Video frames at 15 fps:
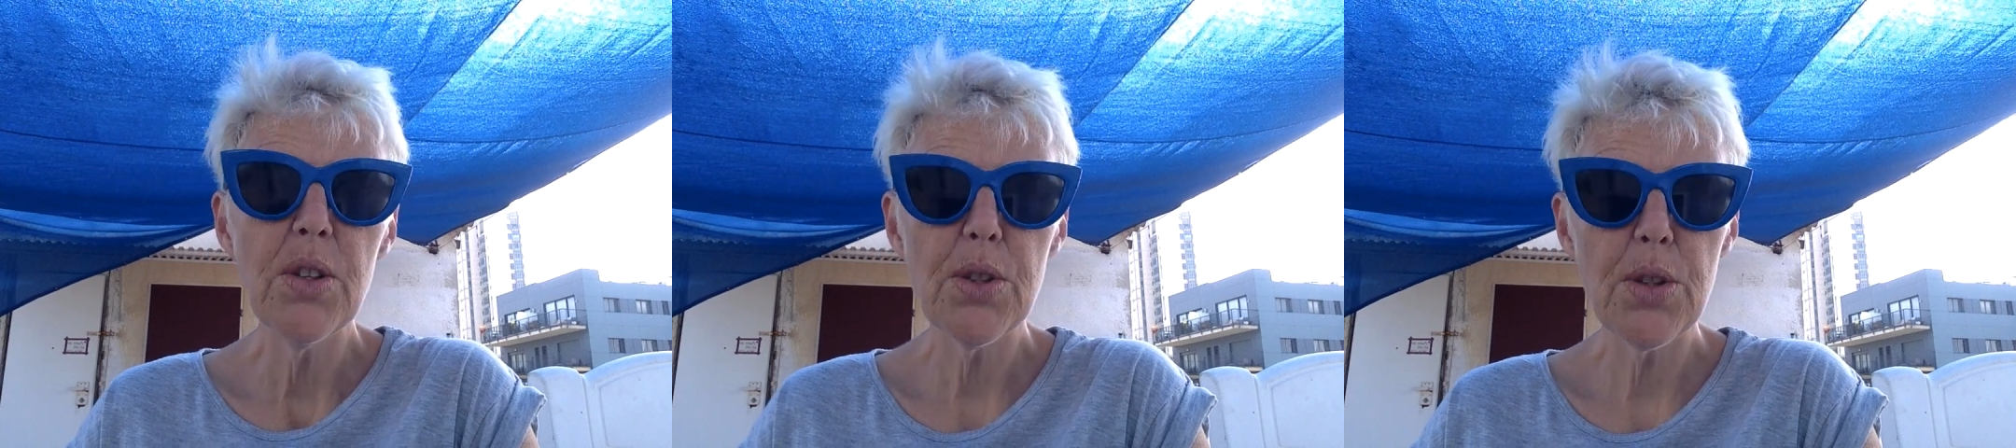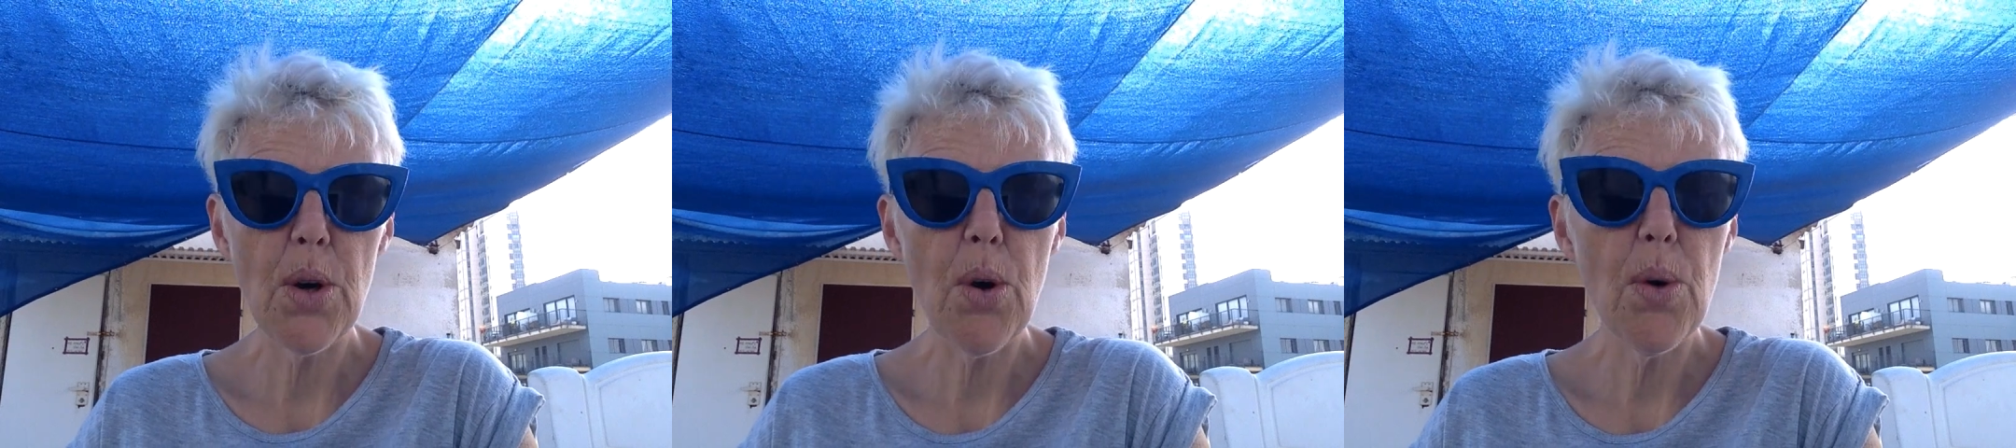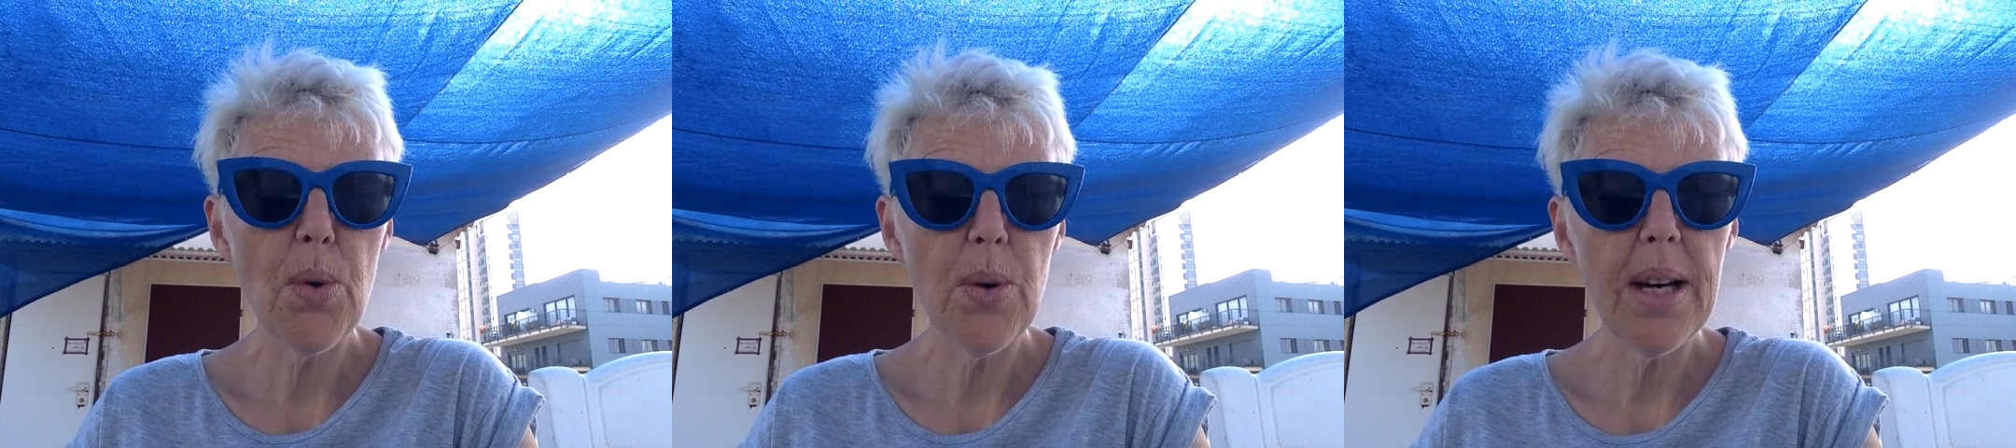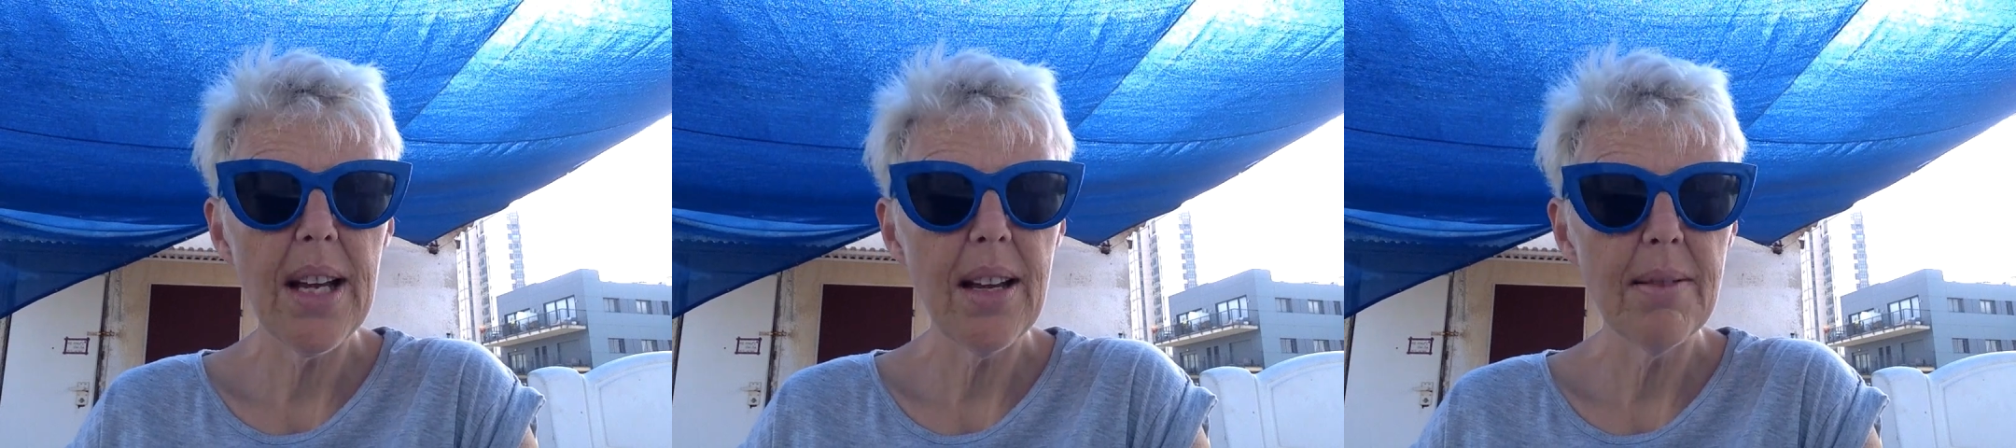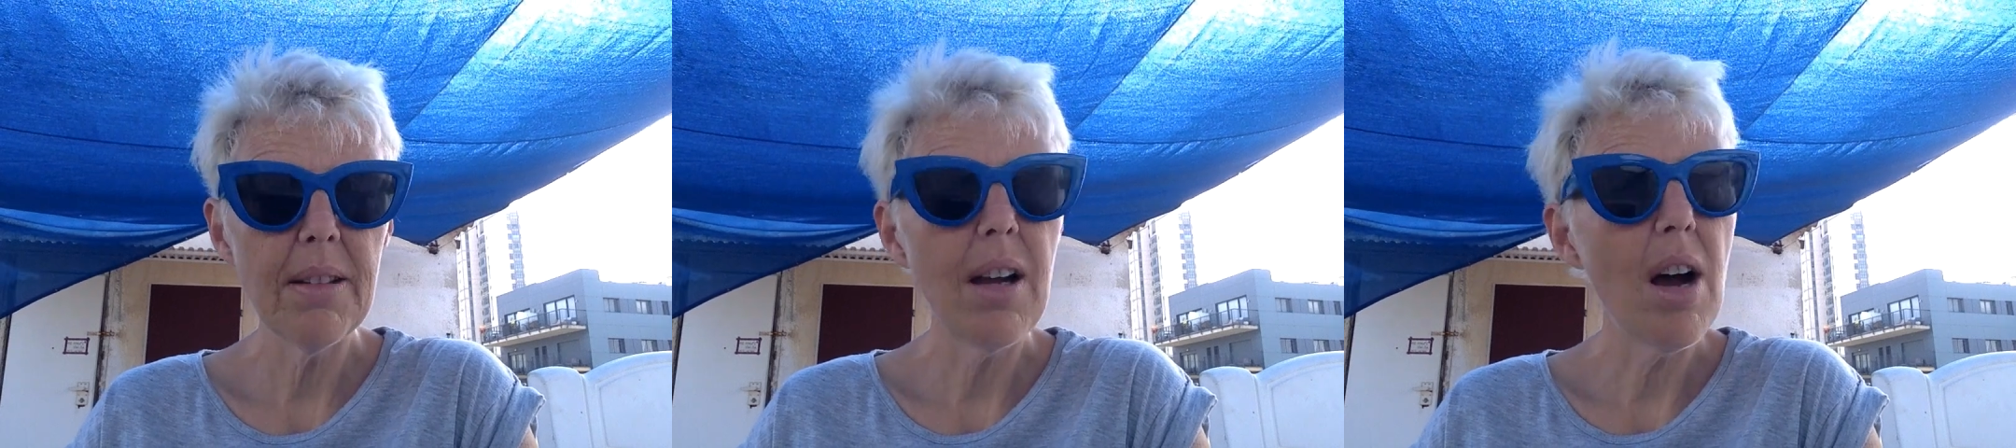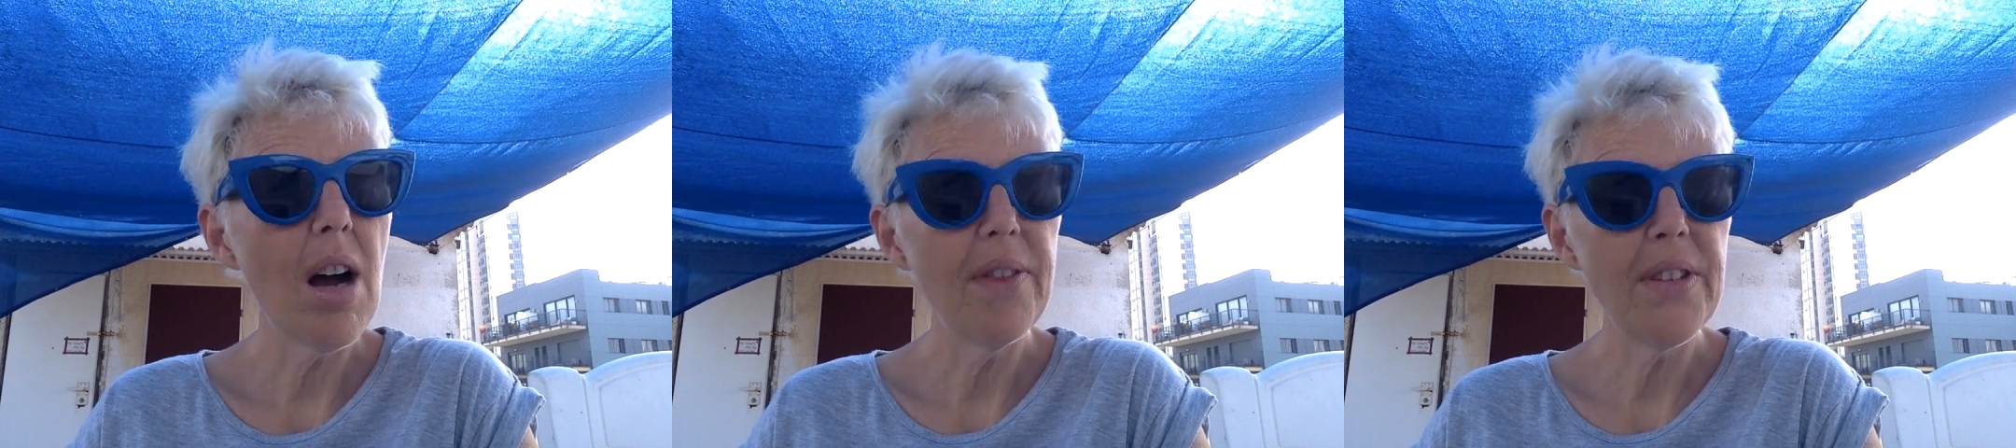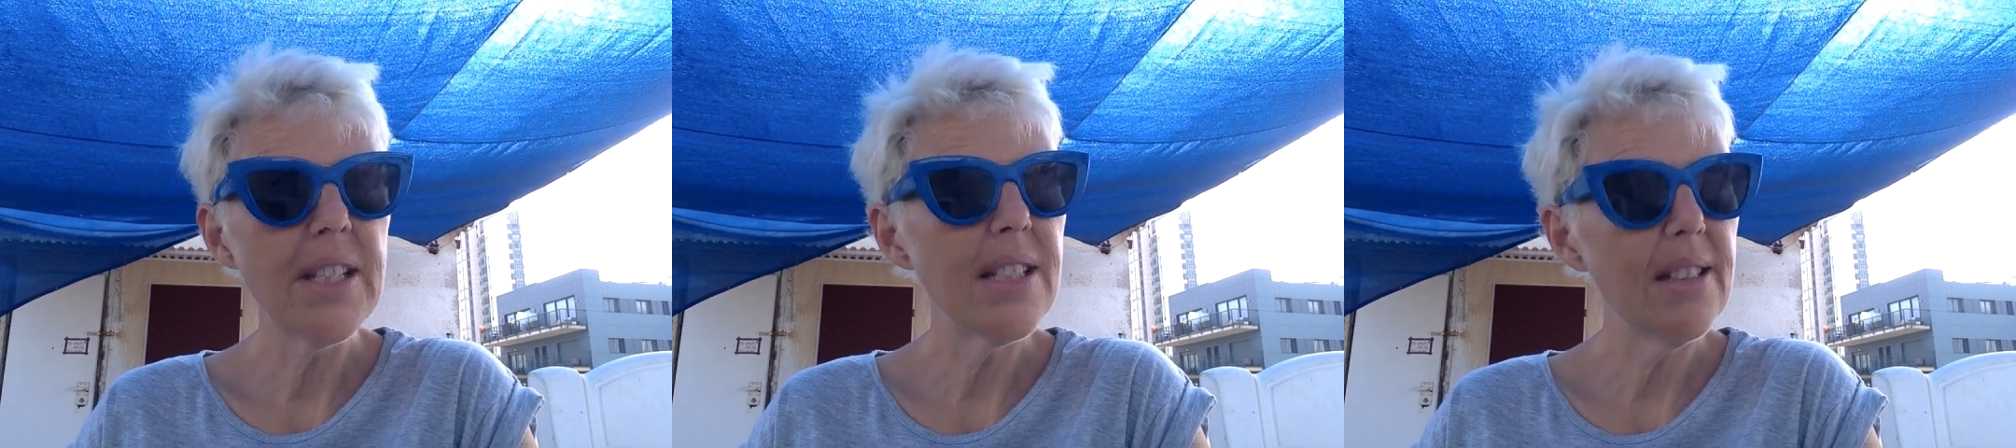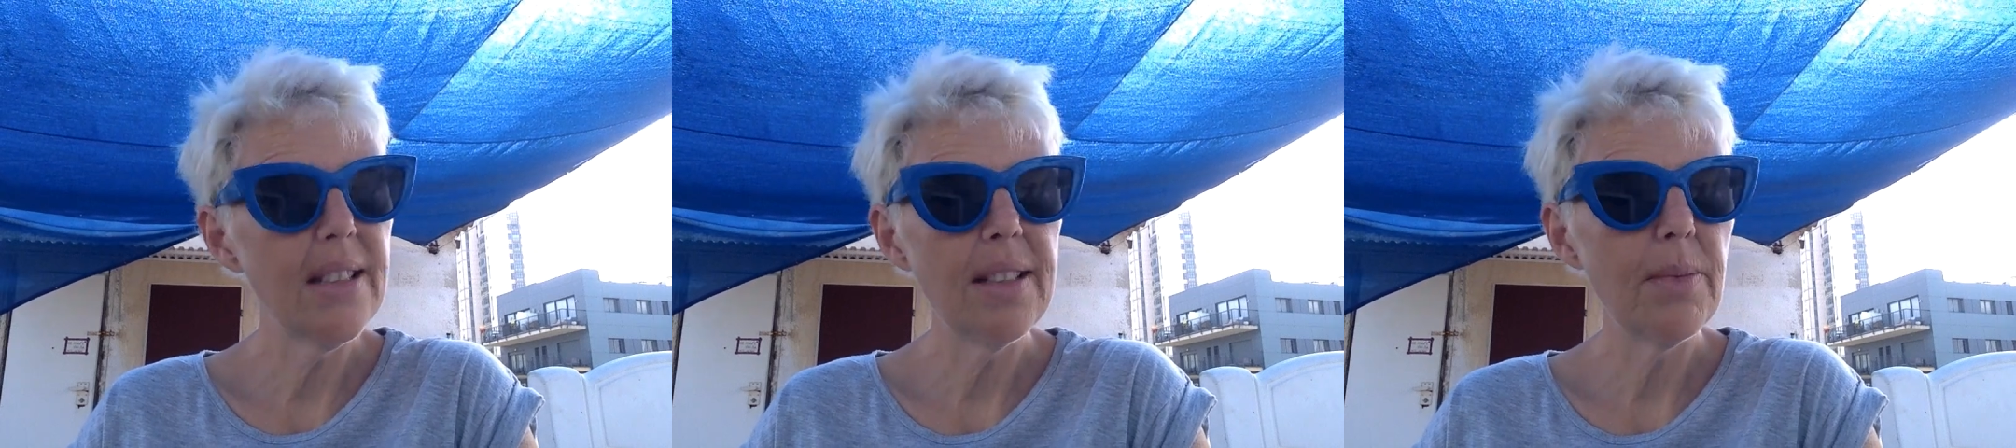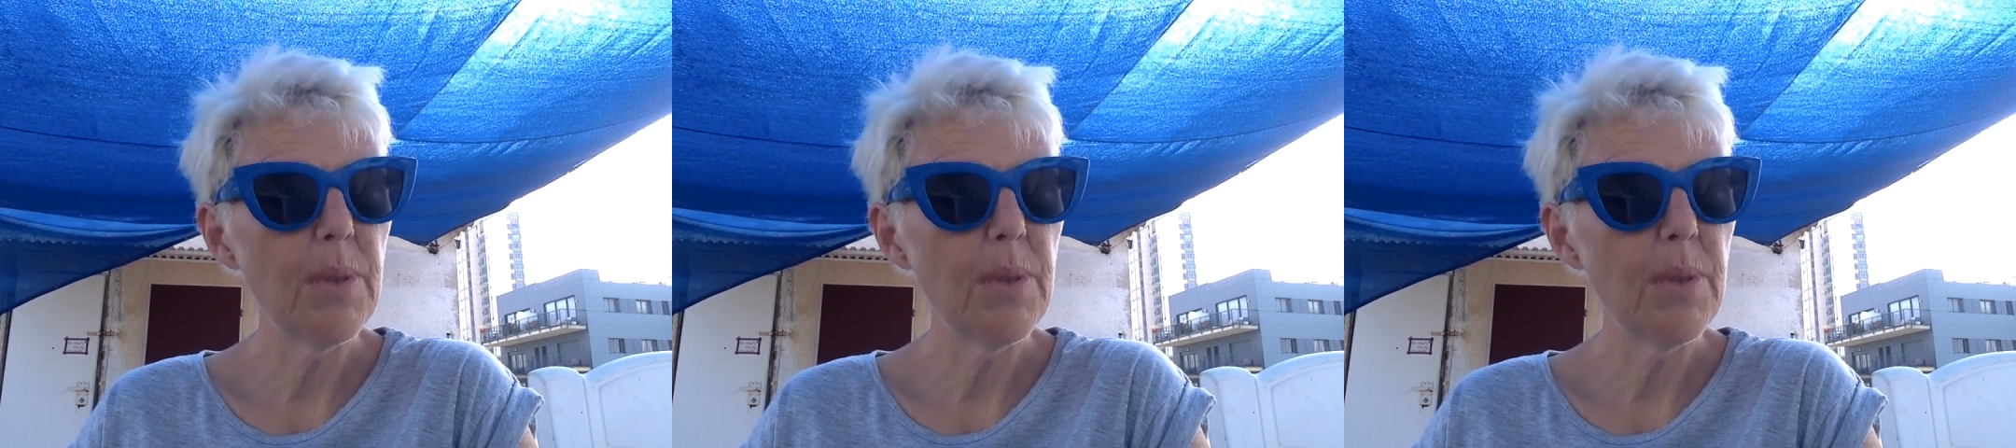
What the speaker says: So obviously